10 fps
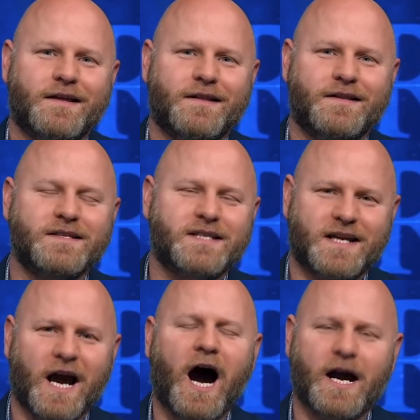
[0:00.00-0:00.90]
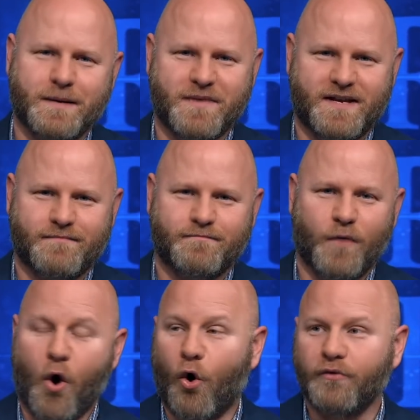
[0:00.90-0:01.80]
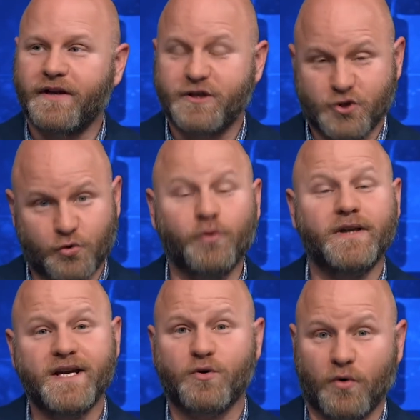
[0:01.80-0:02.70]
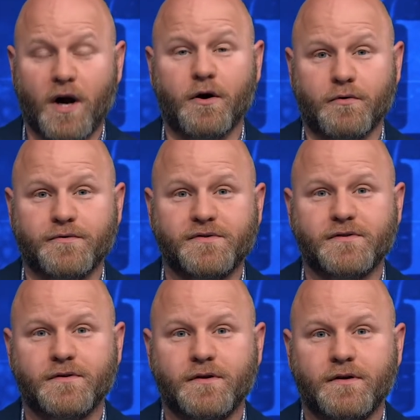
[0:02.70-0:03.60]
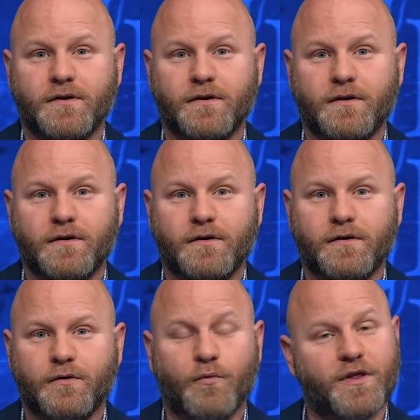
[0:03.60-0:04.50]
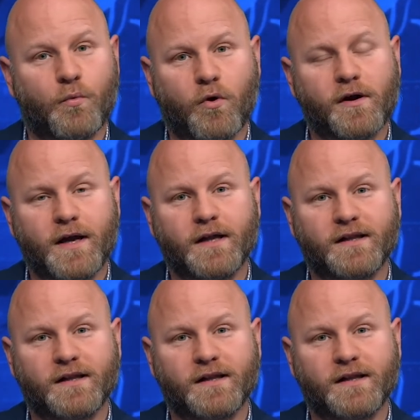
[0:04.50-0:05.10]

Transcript: This economy only truly grows when the working